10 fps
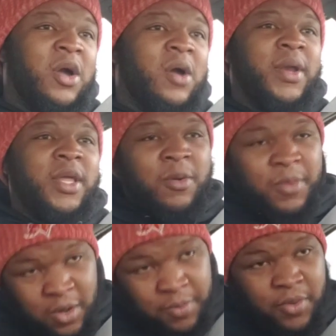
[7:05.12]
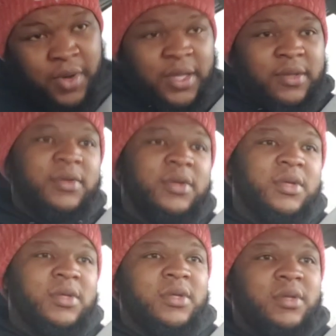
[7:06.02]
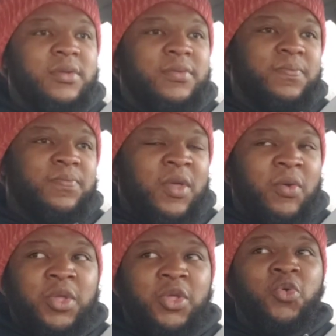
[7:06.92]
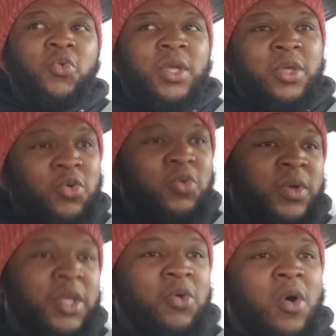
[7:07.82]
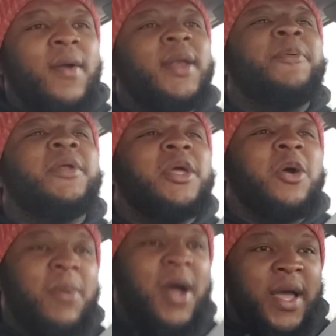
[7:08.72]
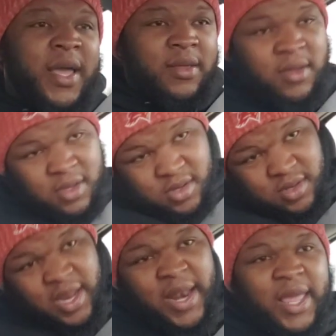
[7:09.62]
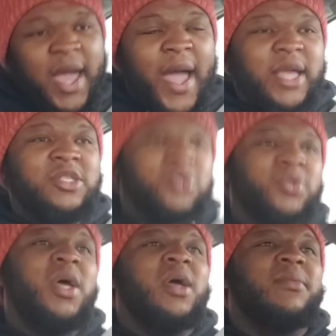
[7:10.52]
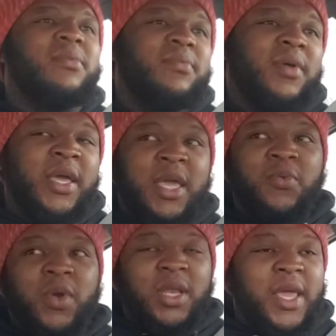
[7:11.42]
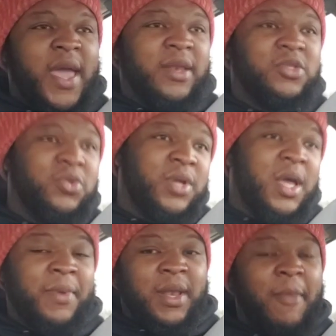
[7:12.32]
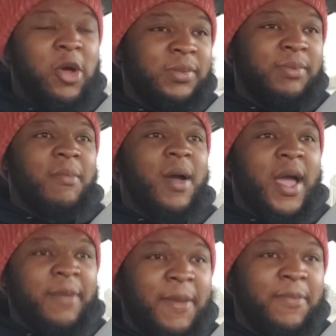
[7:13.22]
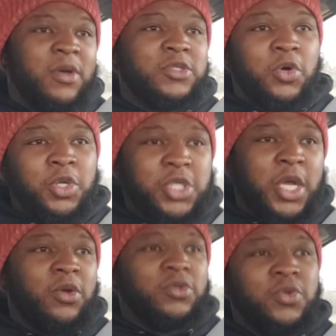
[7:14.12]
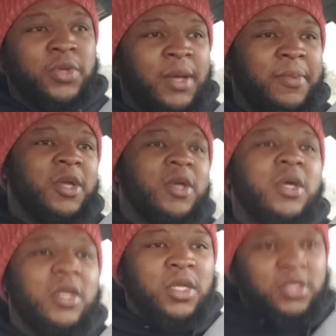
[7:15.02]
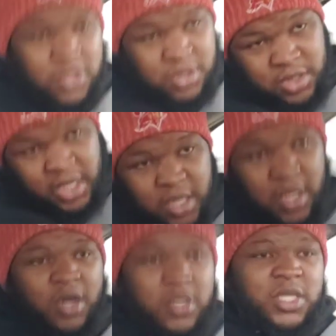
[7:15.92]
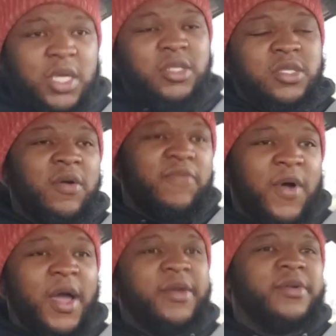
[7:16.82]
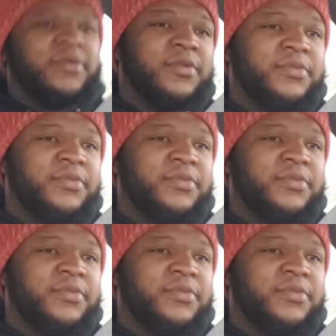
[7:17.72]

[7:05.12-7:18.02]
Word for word: He already on, on point. And when you when you when you already put in your mind that a guy a tune up and he really ain't a tune up, and like most people mind people gonna say, oh, this ain't no tune up. This Danny Garcia, tough fighter.